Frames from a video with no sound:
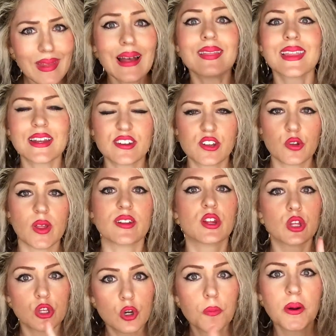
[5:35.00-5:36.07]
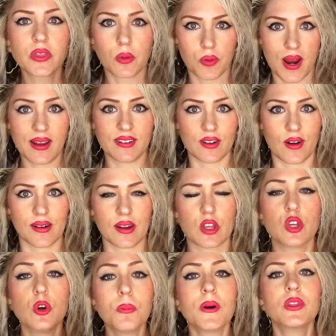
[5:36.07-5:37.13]
Let's do this. You put the brakes on.
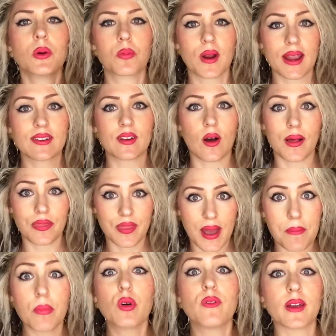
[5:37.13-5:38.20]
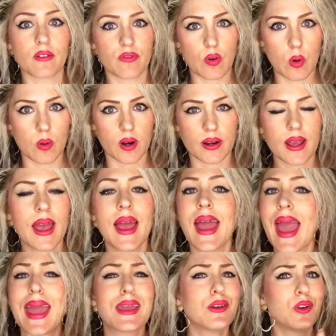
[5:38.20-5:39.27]
You put the brakes on them moving forward.
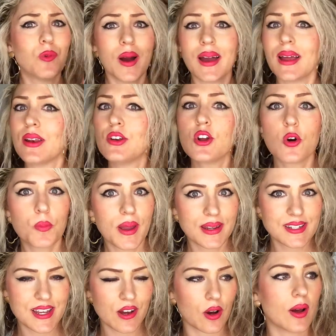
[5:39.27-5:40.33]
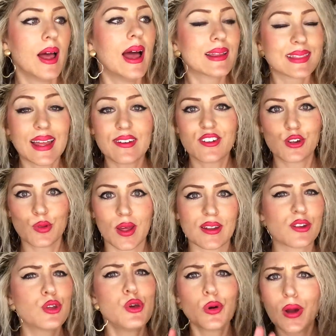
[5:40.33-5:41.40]
Hey, you know what? No big deal. Let's do
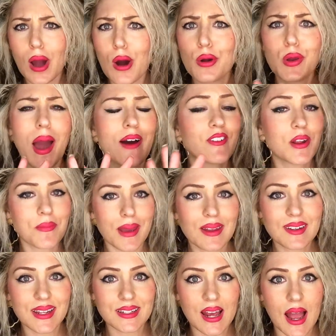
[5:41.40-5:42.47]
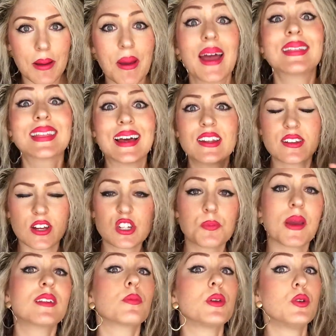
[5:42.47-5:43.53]
this. You go, you have an amazing time, and let's touch
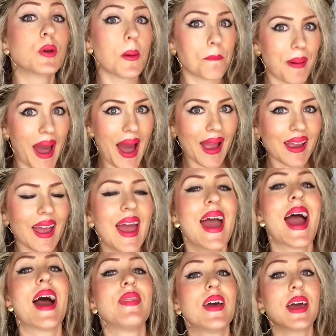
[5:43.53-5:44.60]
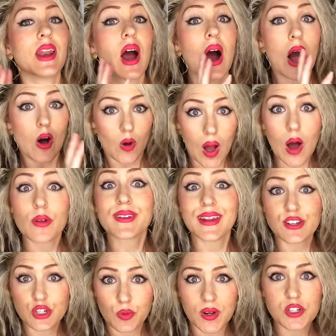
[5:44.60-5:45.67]
base when you get back, and then I'll
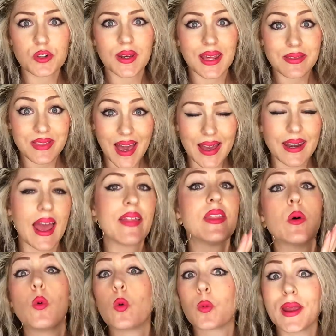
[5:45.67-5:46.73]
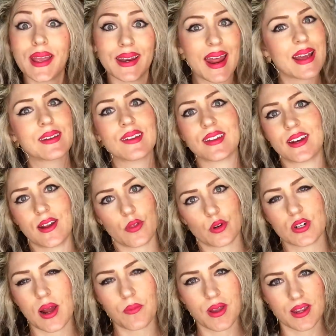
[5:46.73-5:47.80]
send you what you need then, and then we'll reconnect and set
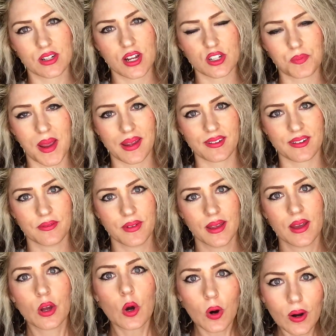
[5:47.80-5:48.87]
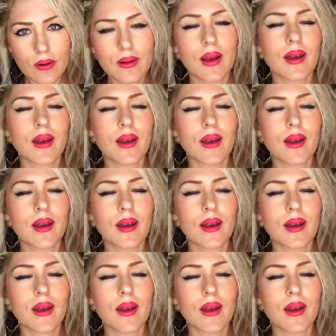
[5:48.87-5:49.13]
another time we can touch base. Cool?